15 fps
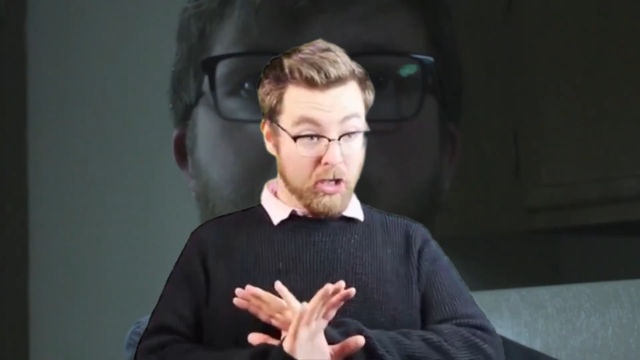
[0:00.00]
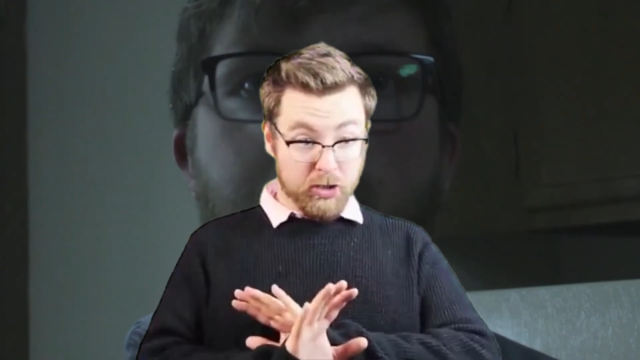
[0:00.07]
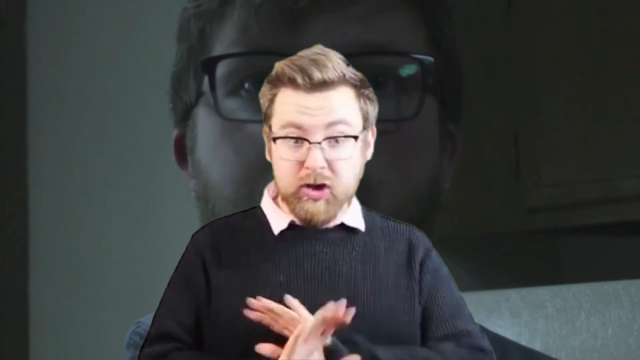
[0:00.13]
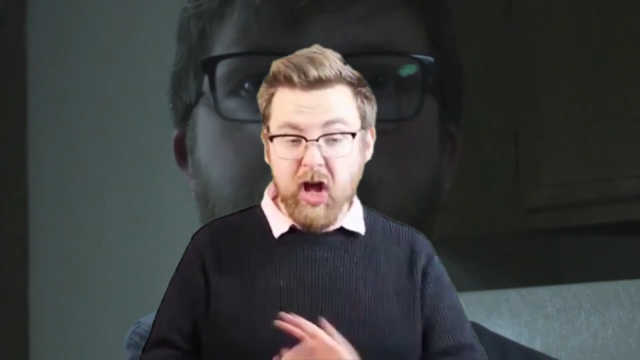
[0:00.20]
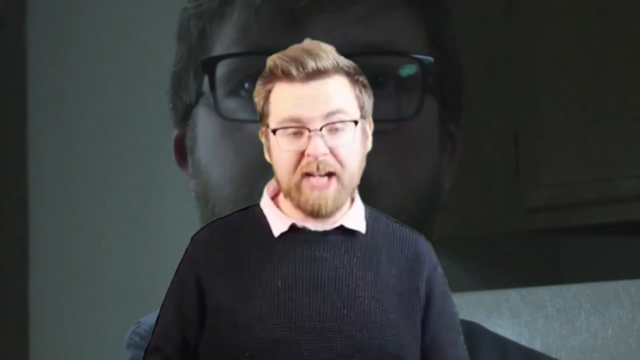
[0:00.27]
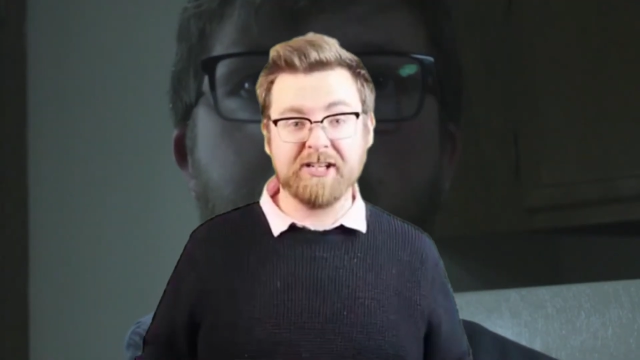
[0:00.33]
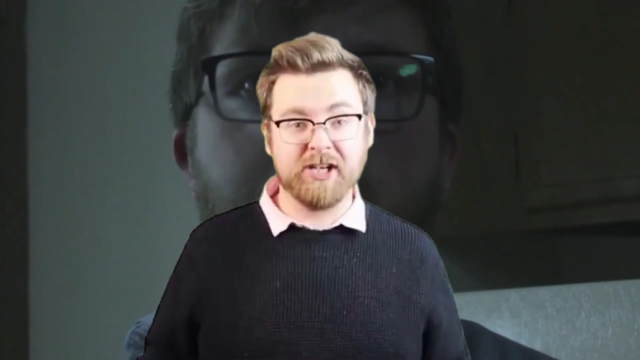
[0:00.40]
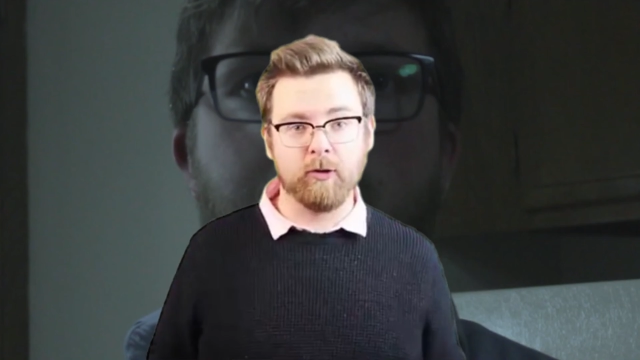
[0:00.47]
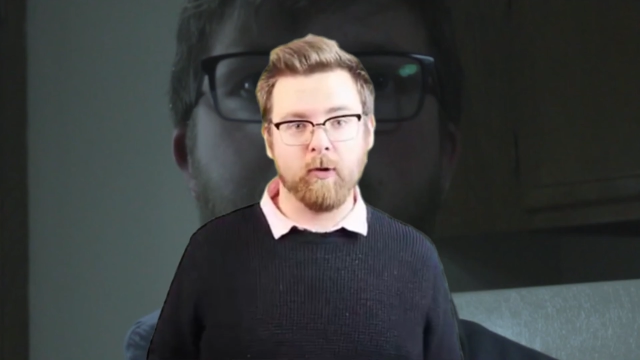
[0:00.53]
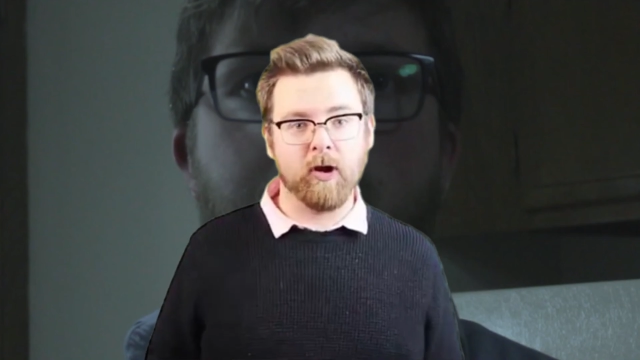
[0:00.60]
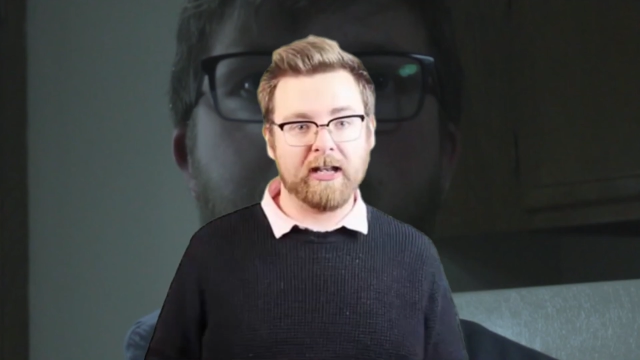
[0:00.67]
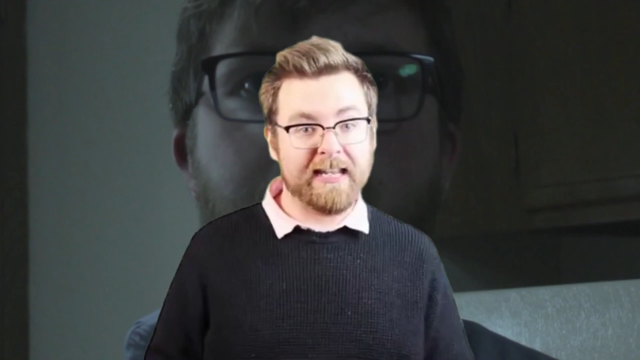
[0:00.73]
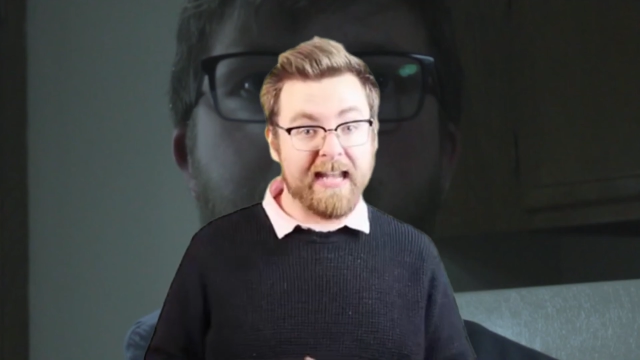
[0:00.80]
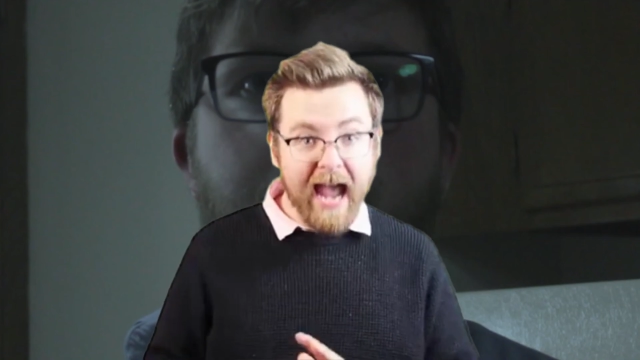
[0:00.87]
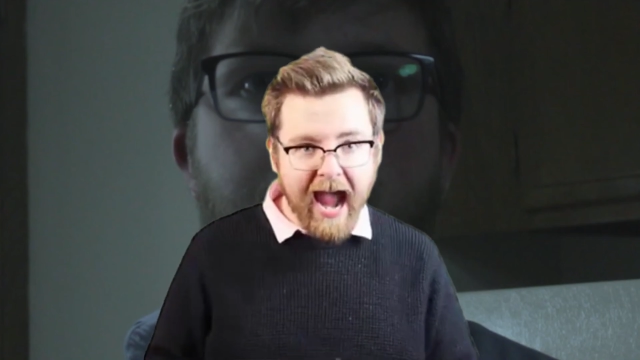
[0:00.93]

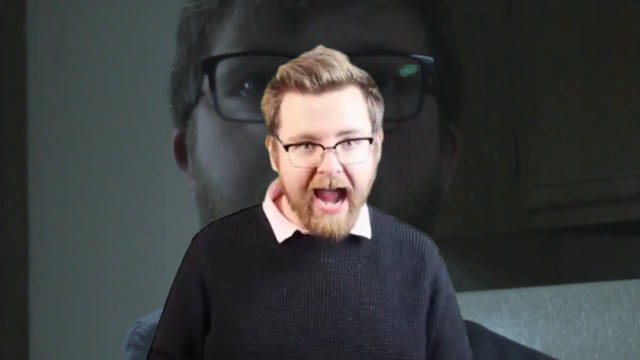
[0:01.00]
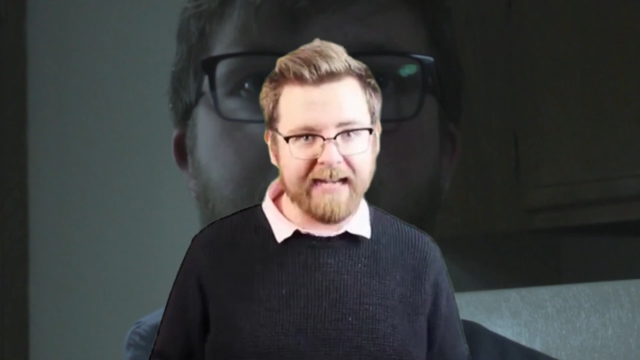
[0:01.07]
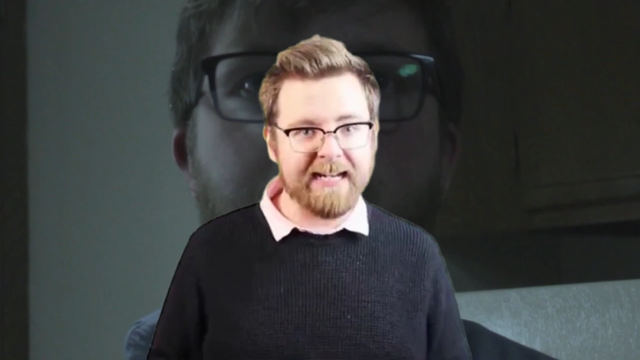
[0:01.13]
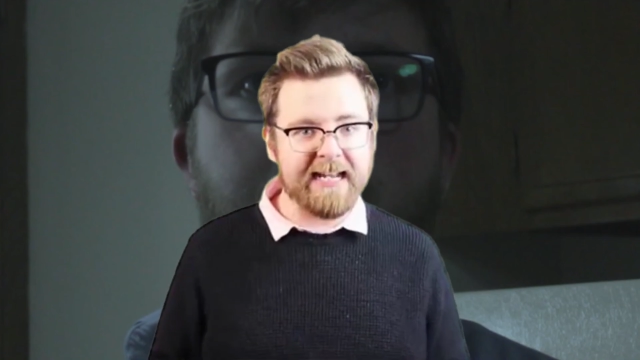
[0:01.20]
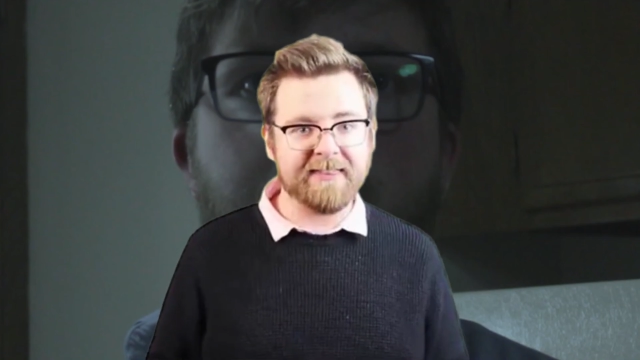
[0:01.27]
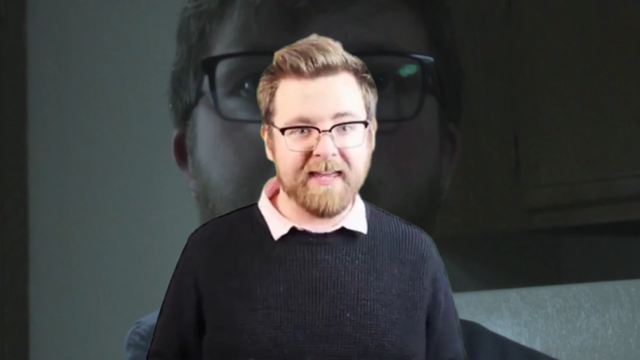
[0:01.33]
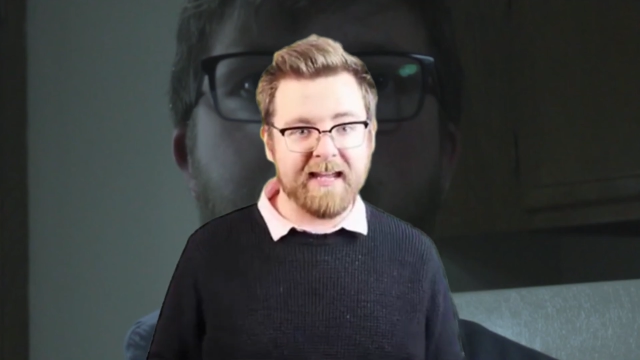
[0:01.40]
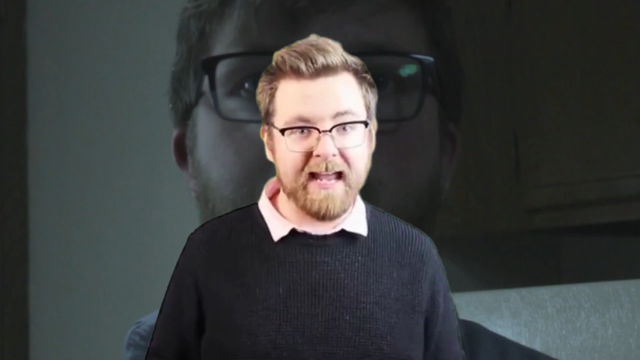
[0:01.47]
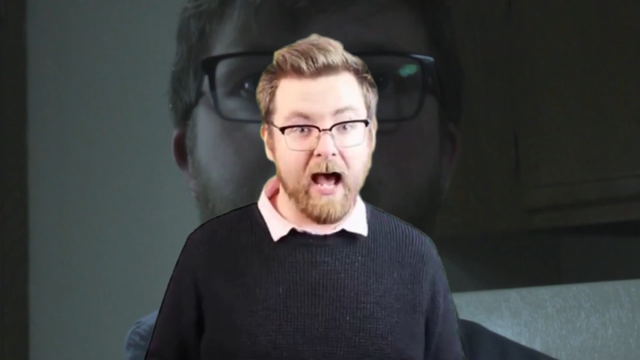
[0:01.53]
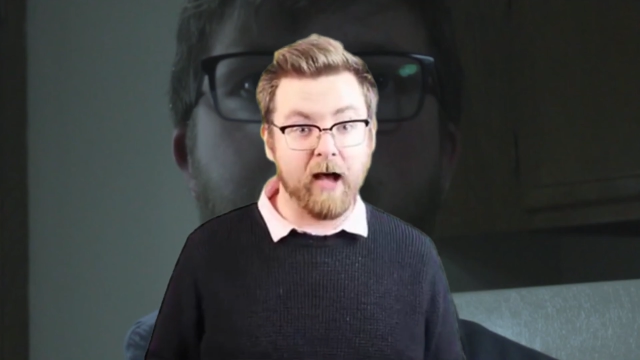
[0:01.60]
literally anything